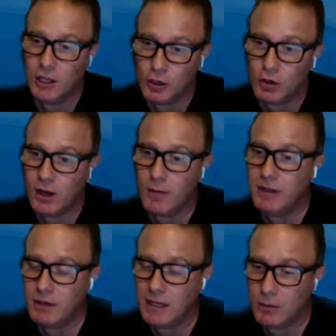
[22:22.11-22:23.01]
You're going to come
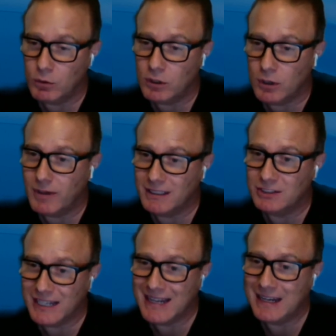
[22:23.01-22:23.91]
in, and we'll talk about a
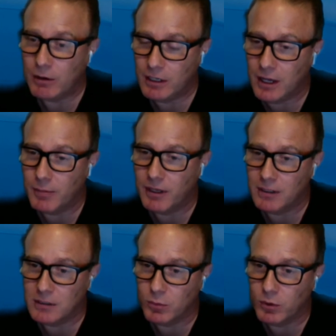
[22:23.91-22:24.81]
secondary topic at
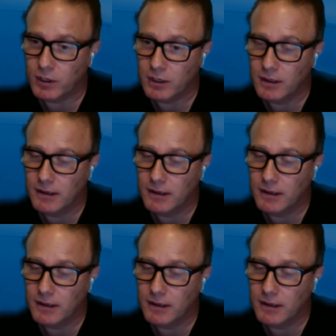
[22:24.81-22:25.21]
some point.